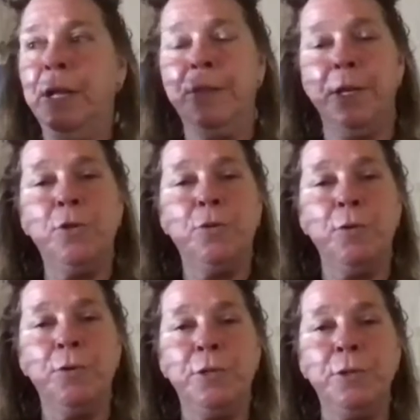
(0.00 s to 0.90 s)
the
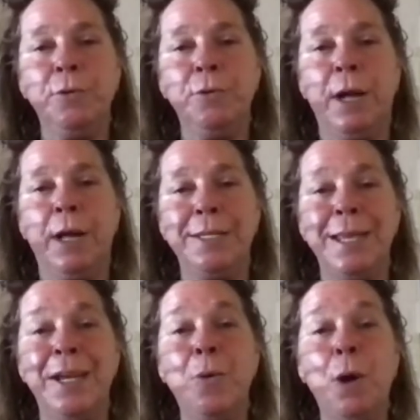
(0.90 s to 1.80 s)
intro to uh,
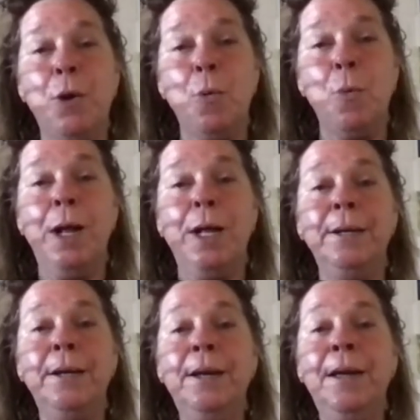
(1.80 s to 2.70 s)
Psych 101